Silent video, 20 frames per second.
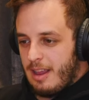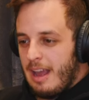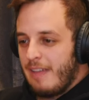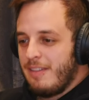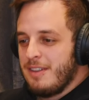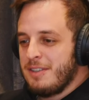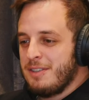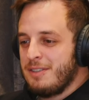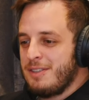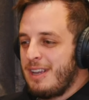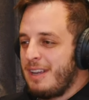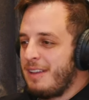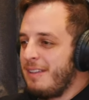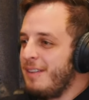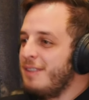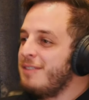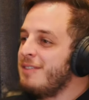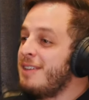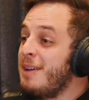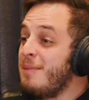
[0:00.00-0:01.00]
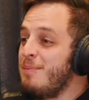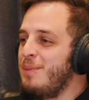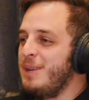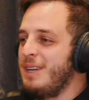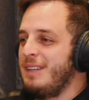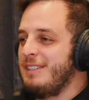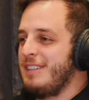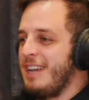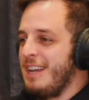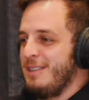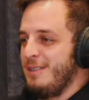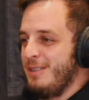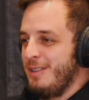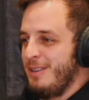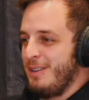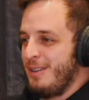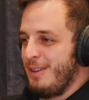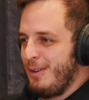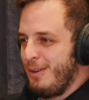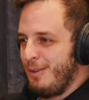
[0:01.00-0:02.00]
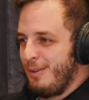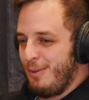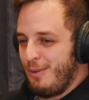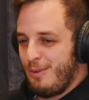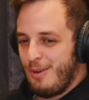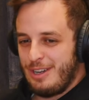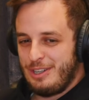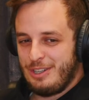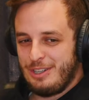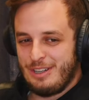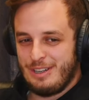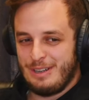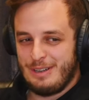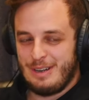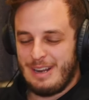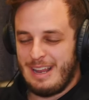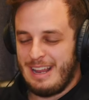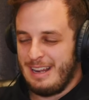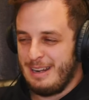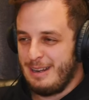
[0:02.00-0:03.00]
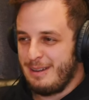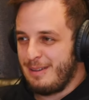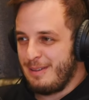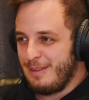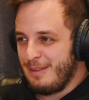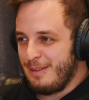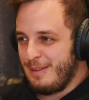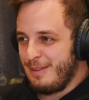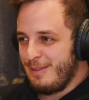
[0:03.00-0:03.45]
and this is like this is that big Tesla question. And